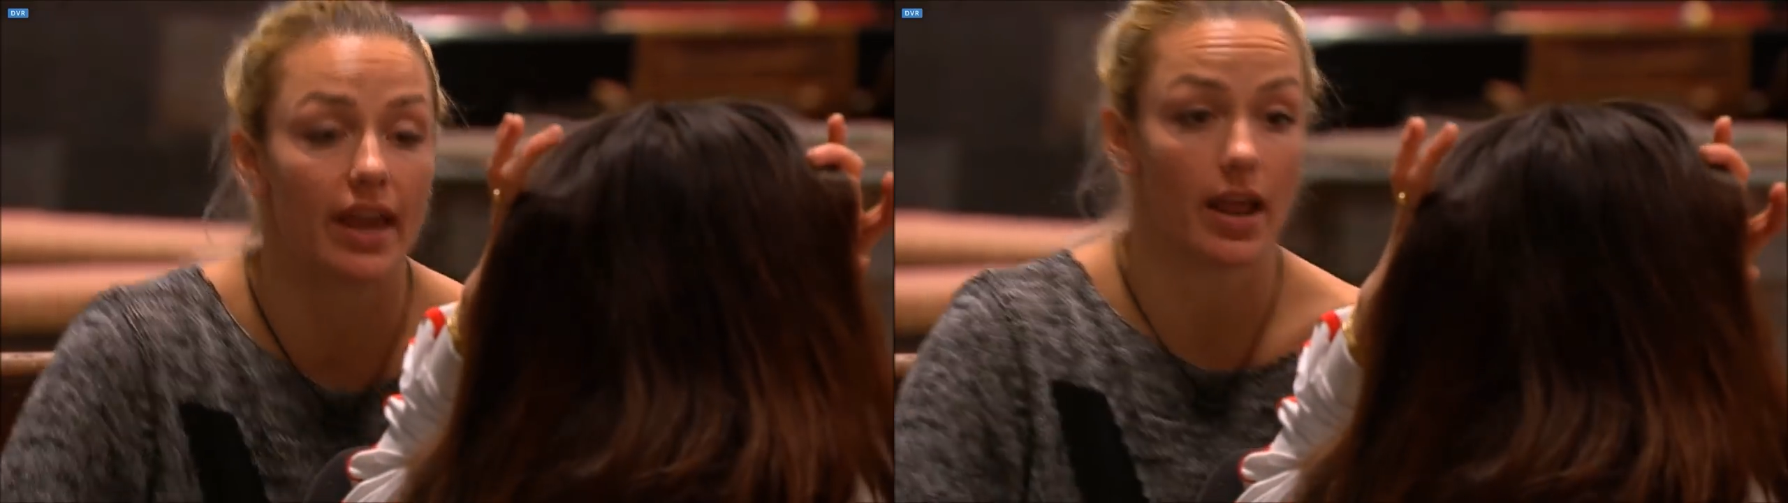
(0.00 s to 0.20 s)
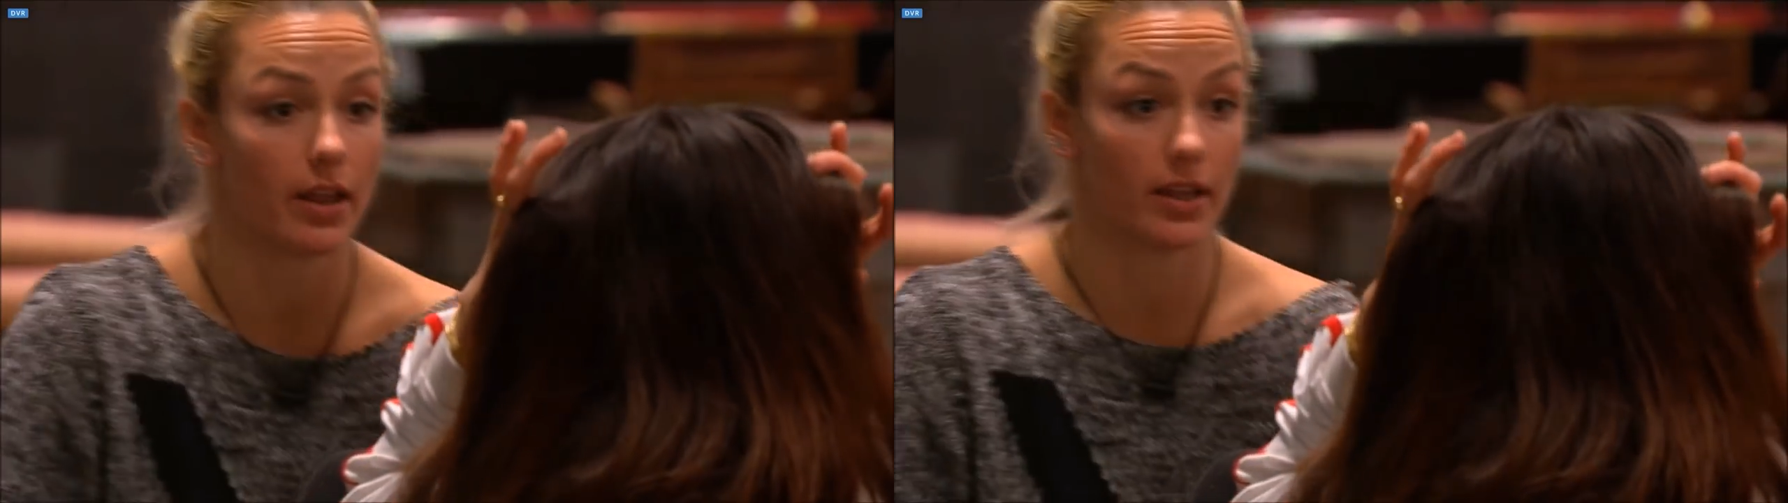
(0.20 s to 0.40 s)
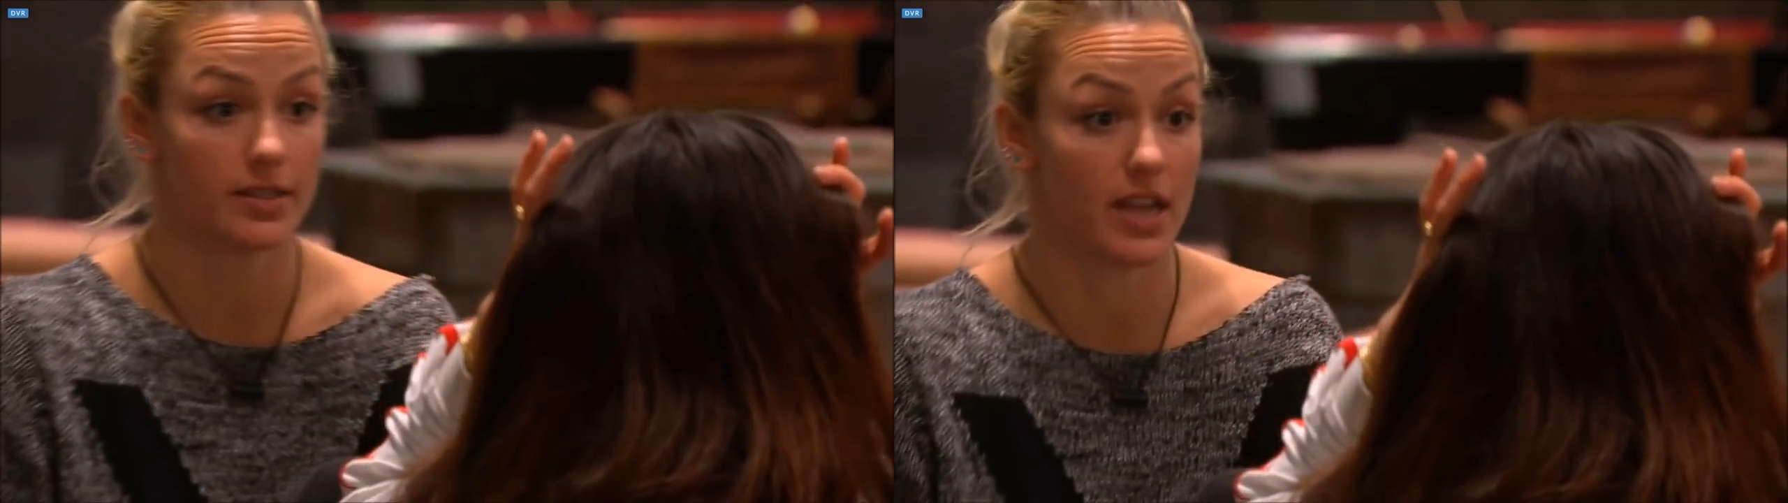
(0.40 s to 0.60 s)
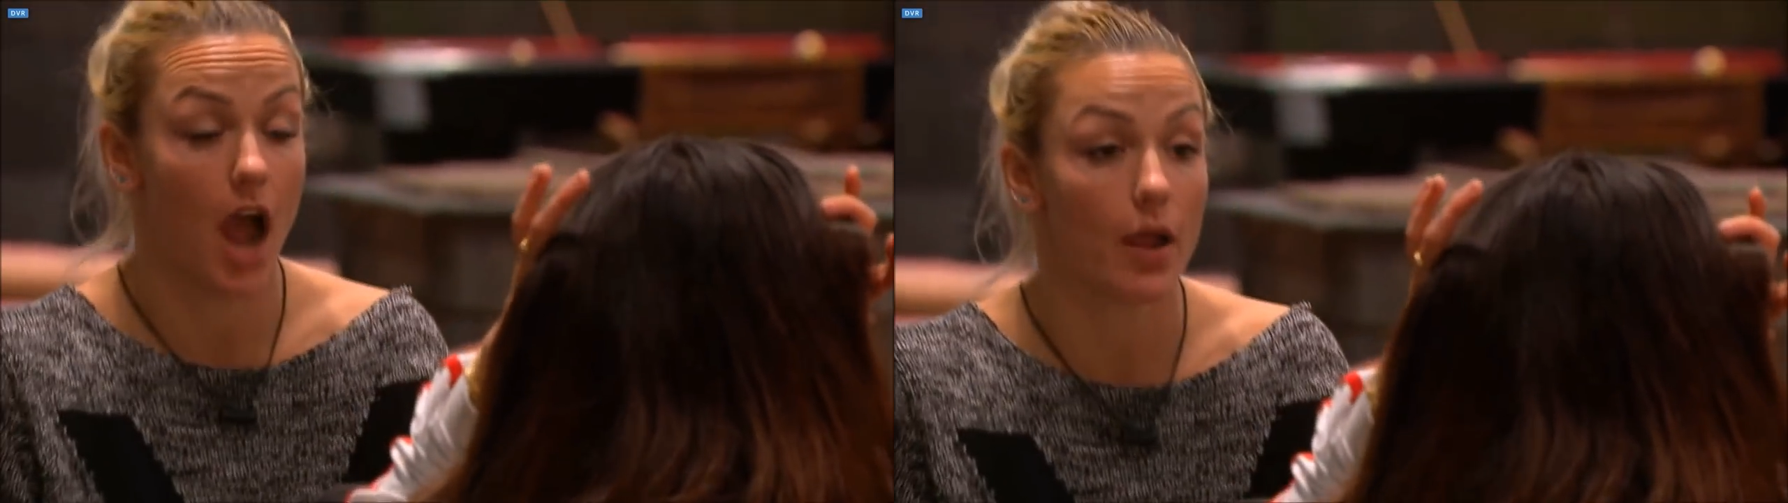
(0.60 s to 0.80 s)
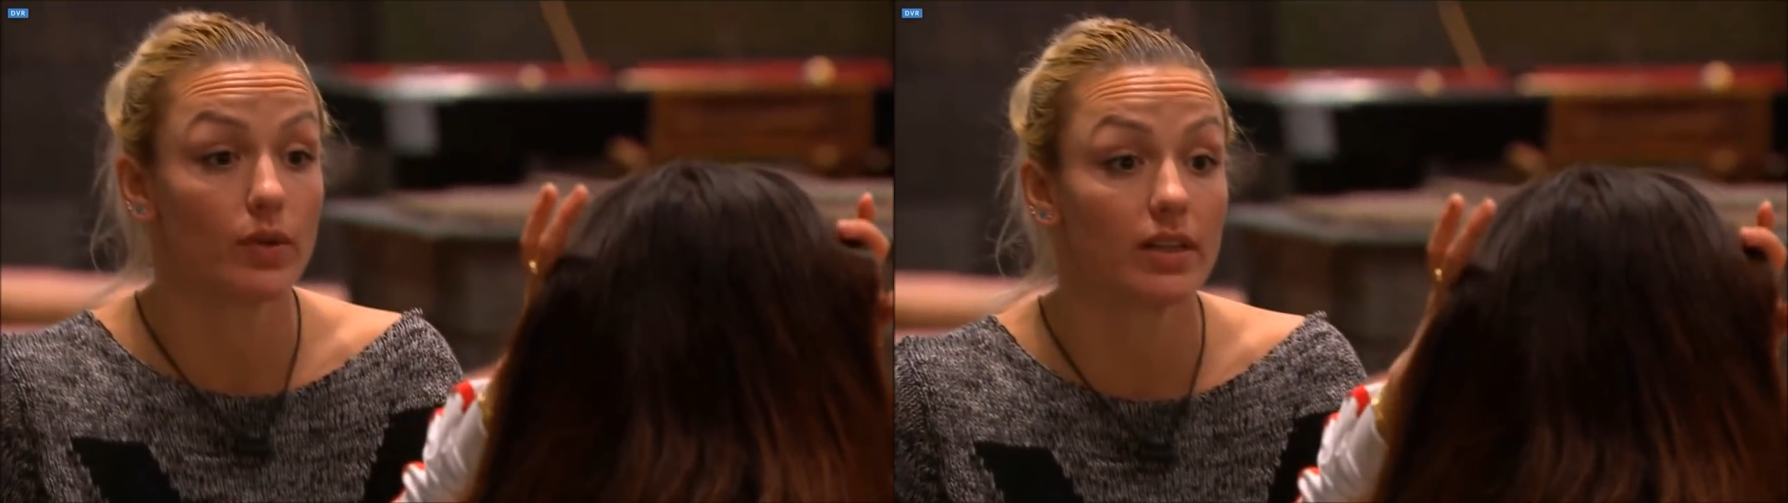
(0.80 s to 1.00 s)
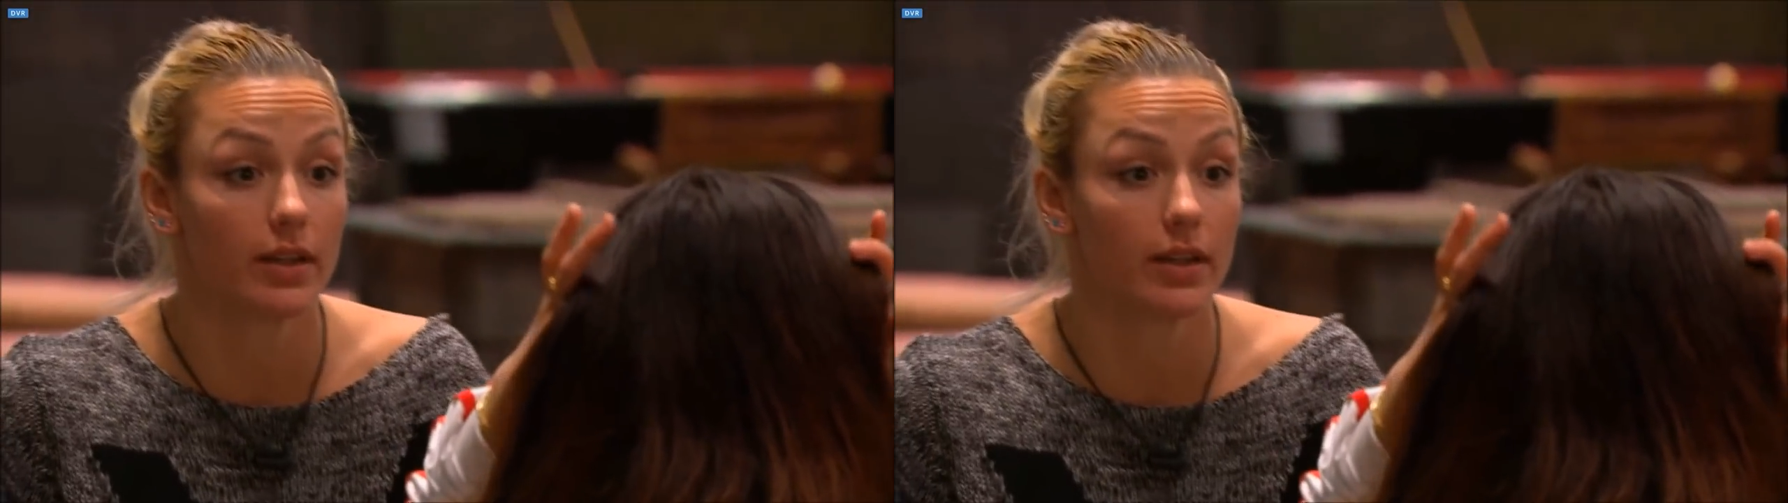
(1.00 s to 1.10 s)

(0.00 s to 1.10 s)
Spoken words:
And it's like, I would